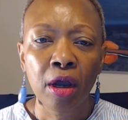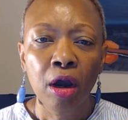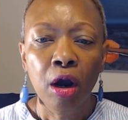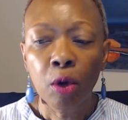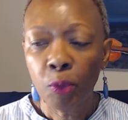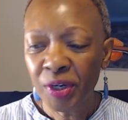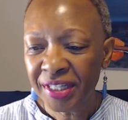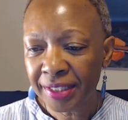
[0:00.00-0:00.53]
Are
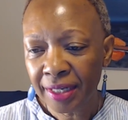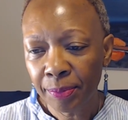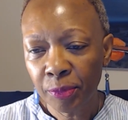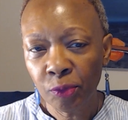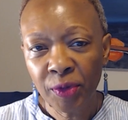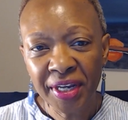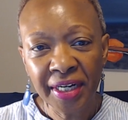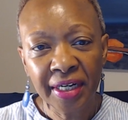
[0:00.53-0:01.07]
we
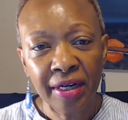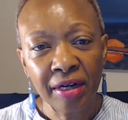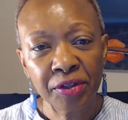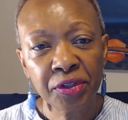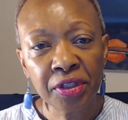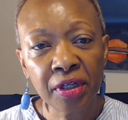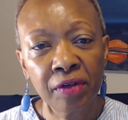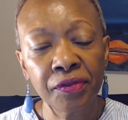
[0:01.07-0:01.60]
separating
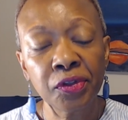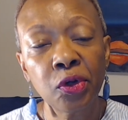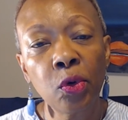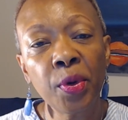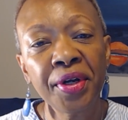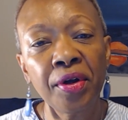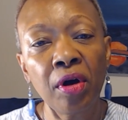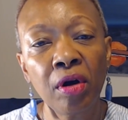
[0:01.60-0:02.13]
ourselves,
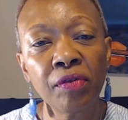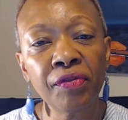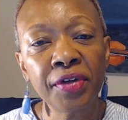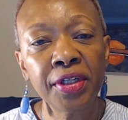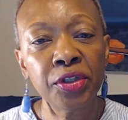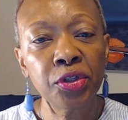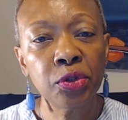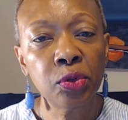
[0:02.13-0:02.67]
going off
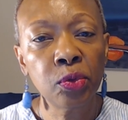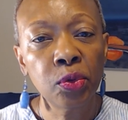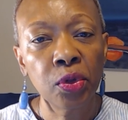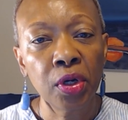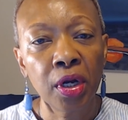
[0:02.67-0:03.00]
into